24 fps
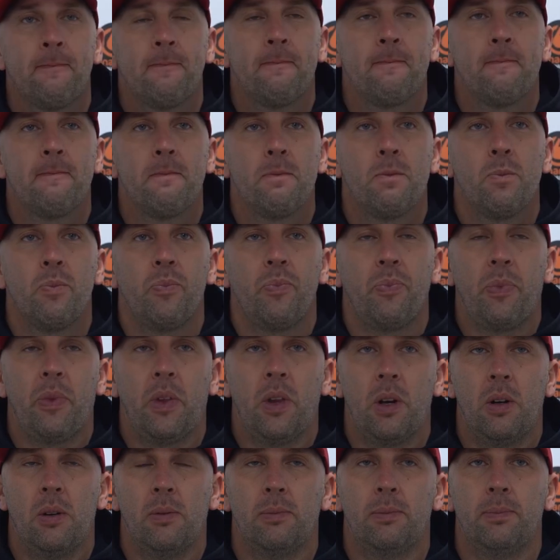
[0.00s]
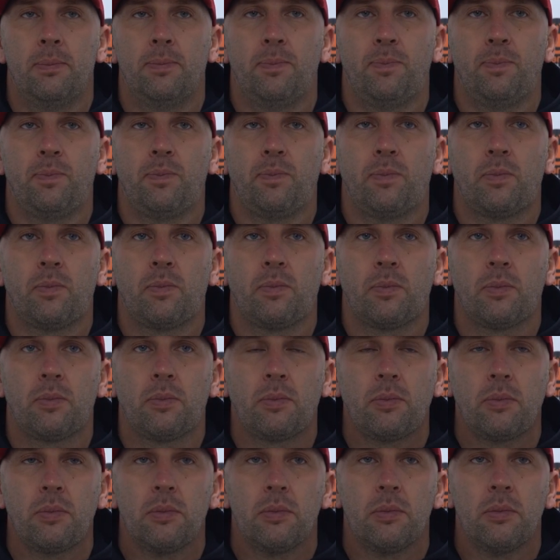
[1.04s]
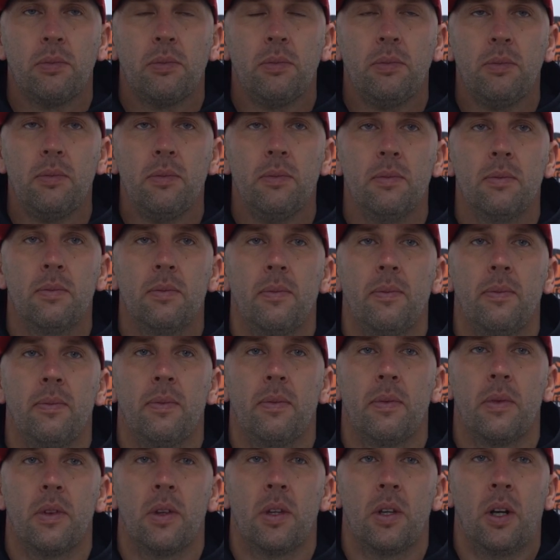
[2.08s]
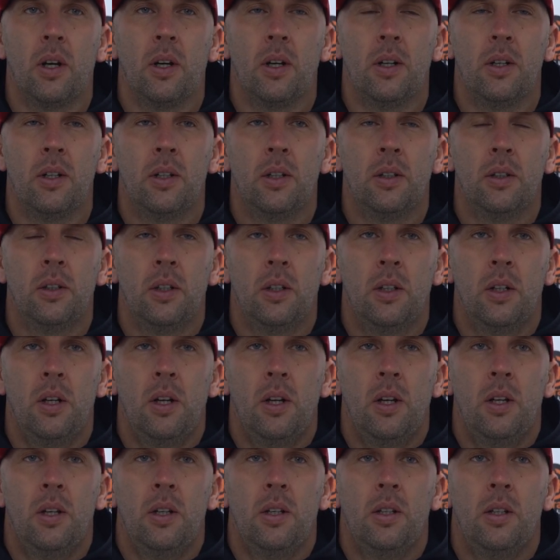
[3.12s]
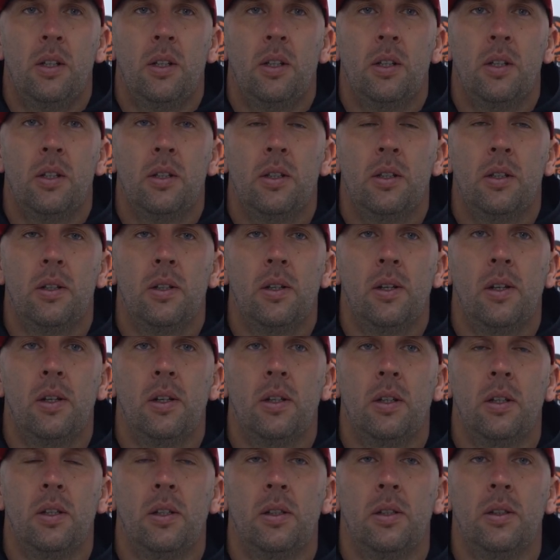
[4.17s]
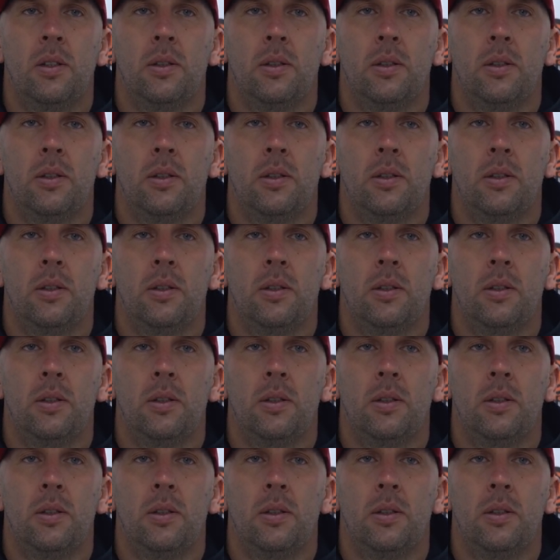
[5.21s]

Worthing FC TV with Adam Hinshelwood following a 3-2 win over Tonbridge Angels in the National League South.